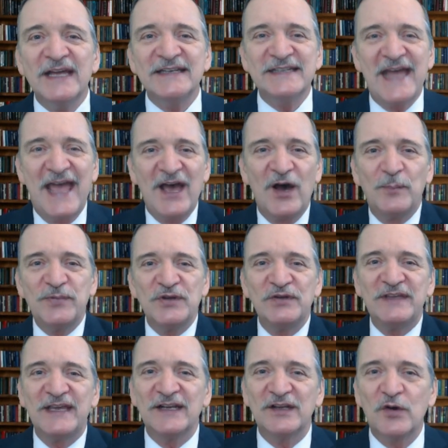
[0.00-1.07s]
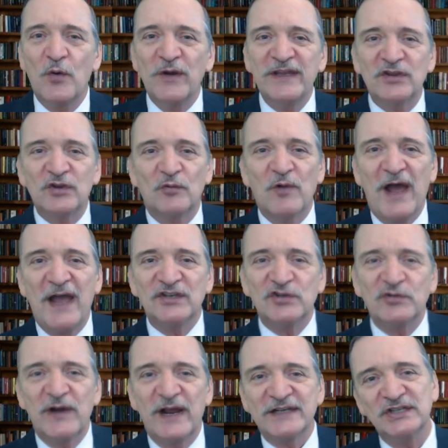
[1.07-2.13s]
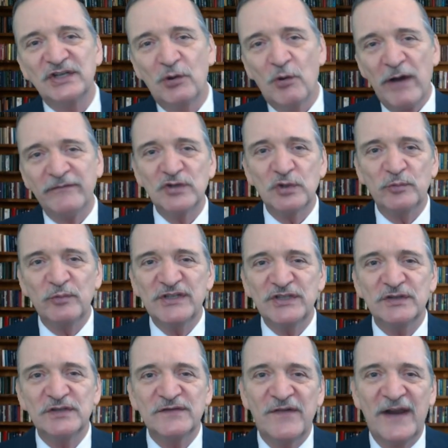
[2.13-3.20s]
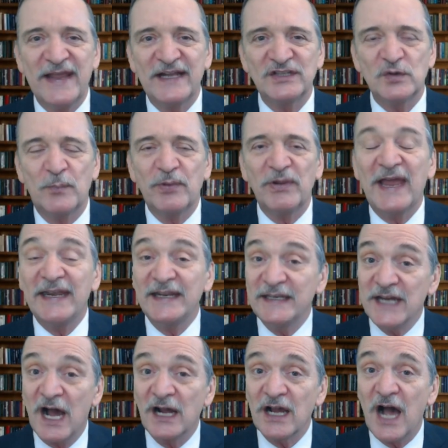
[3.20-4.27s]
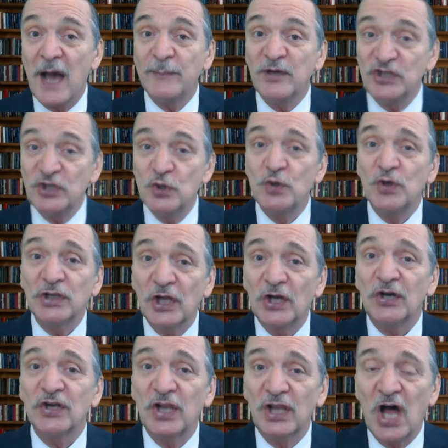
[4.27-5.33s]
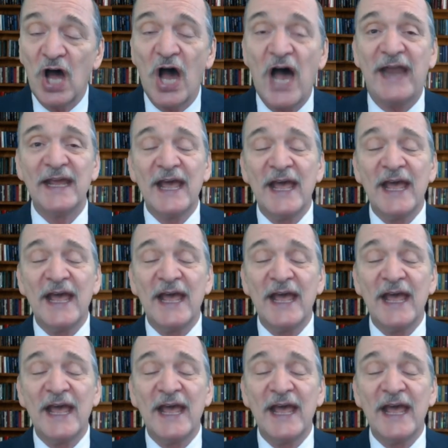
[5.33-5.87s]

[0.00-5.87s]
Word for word: to help you get going in the right direction, go over to richards financial planning dot com and you can learn a lot.